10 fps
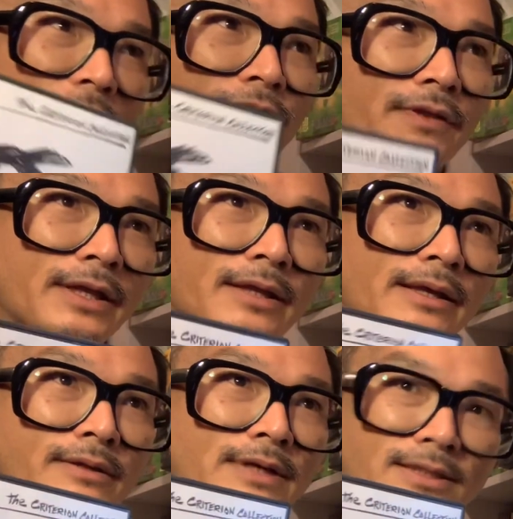of
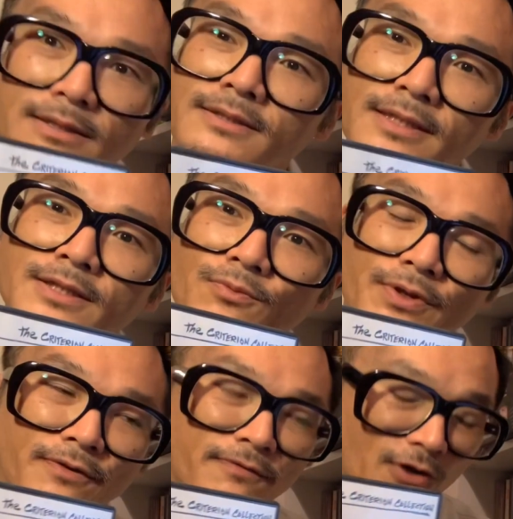it's consistent
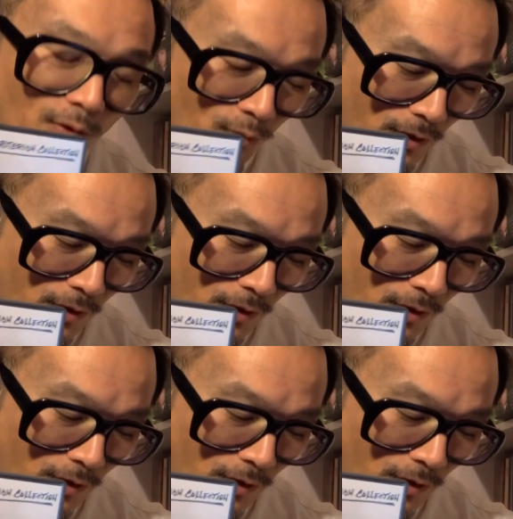with the film,